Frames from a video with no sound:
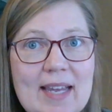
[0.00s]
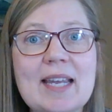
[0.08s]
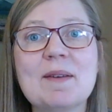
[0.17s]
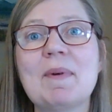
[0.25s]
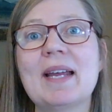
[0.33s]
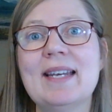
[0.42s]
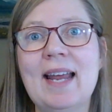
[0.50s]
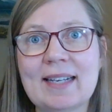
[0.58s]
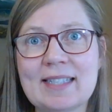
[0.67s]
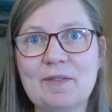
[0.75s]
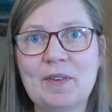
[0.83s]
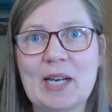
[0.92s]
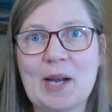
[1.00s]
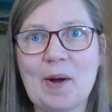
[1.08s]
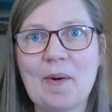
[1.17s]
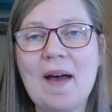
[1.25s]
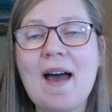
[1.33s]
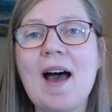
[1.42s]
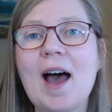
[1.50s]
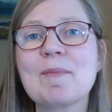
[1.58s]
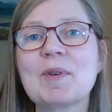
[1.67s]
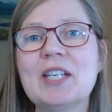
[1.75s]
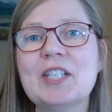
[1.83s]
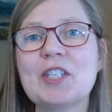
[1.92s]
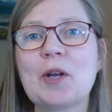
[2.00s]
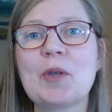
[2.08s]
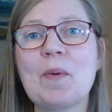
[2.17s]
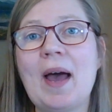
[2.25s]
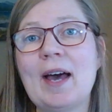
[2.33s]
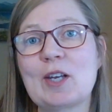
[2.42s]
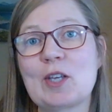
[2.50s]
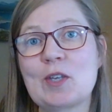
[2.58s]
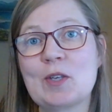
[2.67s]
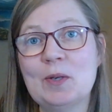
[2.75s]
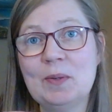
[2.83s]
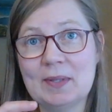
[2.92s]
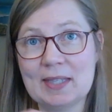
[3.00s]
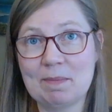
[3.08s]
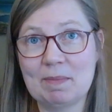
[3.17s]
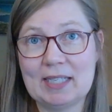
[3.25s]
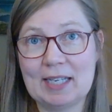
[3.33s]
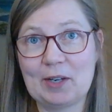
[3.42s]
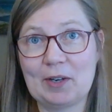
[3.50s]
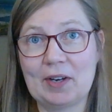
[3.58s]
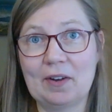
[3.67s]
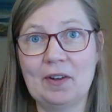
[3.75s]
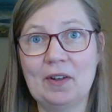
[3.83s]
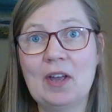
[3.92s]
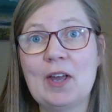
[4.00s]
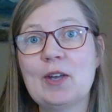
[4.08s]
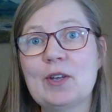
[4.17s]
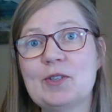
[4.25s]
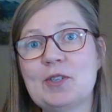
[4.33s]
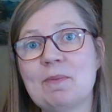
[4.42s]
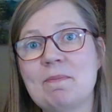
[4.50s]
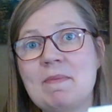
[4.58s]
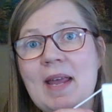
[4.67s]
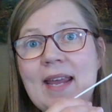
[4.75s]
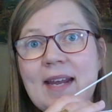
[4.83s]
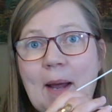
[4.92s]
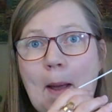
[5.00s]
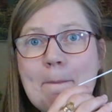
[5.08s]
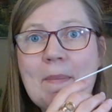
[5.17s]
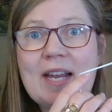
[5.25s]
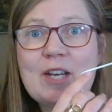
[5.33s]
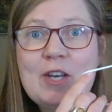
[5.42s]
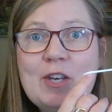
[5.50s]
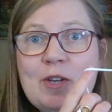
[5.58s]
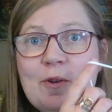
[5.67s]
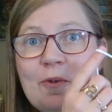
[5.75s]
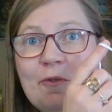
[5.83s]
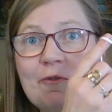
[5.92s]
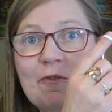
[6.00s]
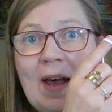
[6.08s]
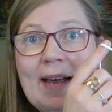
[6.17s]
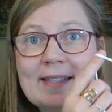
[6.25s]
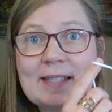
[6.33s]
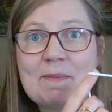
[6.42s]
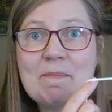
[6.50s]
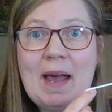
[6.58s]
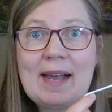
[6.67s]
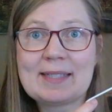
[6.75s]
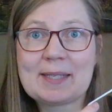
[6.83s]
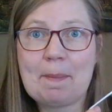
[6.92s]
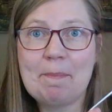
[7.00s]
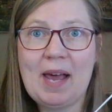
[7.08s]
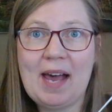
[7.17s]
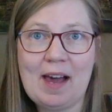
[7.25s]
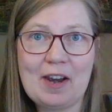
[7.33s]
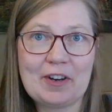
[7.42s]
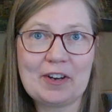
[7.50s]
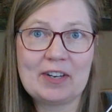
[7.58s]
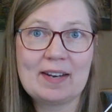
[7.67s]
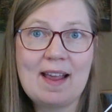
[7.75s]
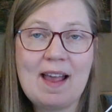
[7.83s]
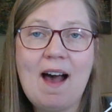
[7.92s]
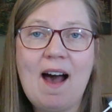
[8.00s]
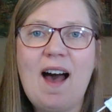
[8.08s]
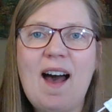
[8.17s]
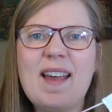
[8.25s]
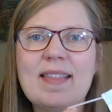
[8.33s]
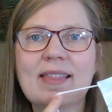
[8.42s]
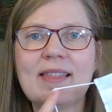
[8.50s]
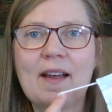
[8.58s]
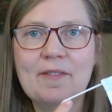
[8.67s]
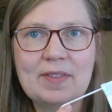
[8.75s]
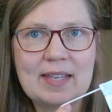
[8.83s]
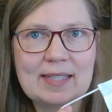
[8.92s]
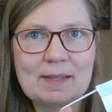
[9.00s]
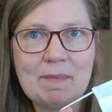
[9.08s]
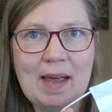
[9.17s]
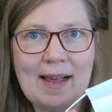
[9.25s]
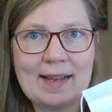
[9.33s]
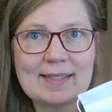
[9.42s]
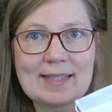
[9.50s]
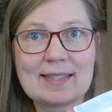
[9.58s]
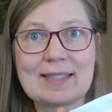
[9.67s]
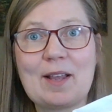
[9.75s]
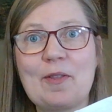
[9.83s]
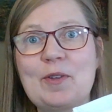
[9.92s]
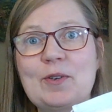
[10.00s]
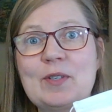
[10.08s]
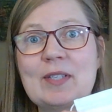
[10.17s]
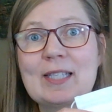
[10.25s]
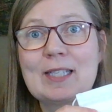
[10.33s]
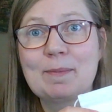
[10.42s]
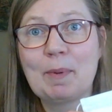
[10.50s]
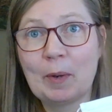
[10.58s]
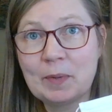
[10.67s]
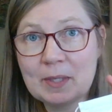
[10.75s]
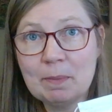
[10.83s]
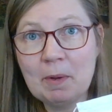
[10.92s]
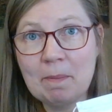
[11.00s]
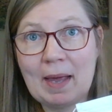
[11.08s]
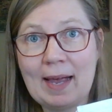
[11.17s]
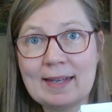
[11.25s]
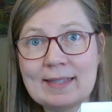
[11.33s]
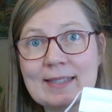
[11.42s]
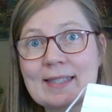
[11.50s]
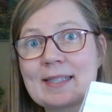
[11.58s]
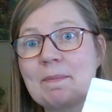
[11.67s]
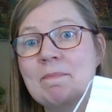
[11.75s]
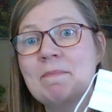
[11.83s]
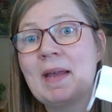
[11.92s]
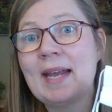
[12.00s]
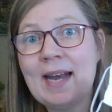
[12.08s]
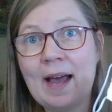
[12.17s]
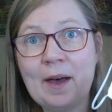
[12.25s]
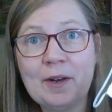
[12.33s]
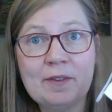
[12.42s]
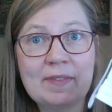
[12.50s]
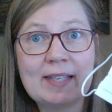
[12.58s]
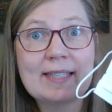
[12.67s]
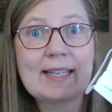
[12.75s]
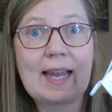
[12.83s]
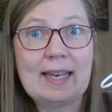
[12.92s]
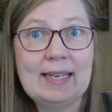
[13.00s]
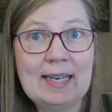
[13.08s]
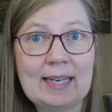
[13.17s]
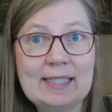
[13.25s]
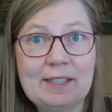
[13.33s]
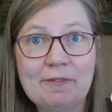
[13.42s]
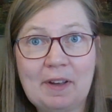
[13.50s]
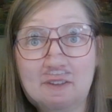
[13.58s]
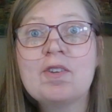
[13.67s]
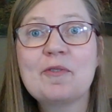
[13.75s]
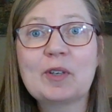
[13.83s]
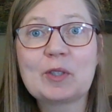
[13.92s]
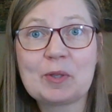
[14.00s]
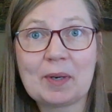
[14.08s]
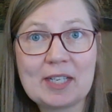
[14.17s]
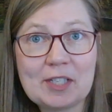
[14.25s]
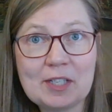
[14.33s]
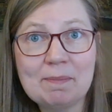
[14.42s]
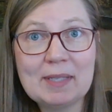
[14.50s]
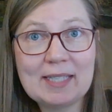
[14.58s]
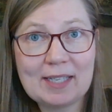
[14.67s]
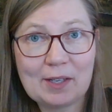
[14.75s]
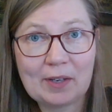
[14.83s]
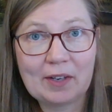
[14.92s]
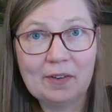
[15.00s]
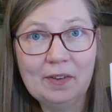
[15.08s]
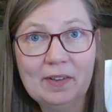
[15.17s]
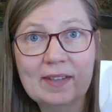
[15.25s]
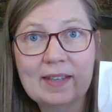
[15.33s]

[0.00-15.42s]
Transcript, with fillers: In my next video, I'm going to show you how to use the material to make my new fast mask pattern. I love these masks. They're disposable masks made out of this N95 filtration material.